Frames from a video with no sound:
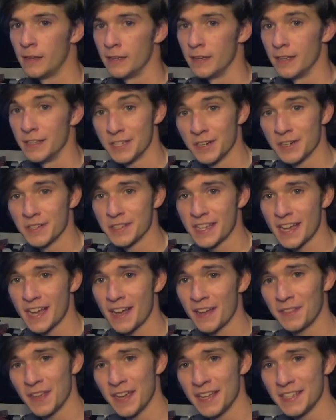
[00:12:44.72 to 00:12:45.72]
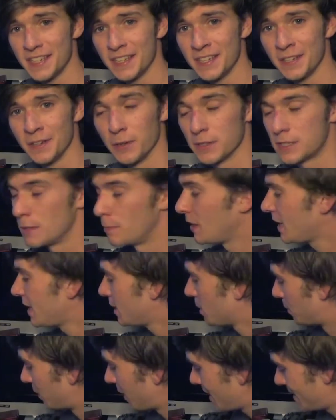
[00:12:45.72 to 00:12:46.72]
It turns out they do. To play
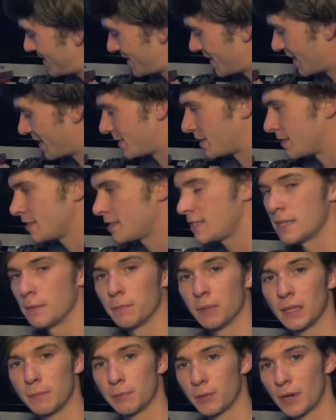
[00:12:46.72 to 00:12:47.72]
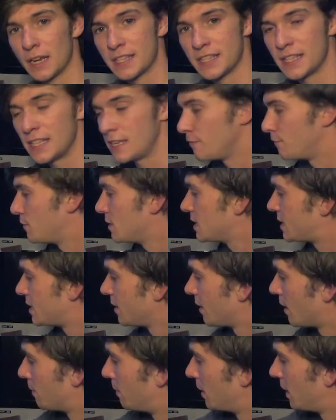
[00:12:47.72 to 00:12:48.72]
your PlayStation, simply press the
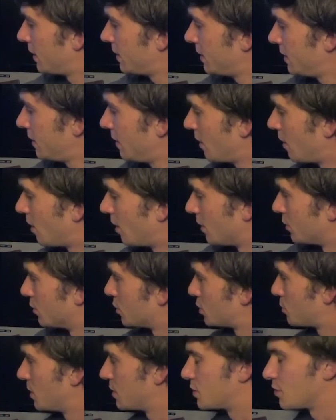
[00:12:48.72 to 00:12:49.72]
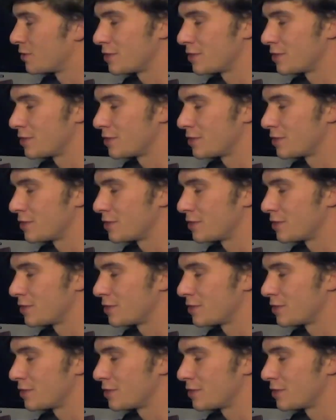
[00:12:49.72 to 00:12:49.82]
VCR button on your switcher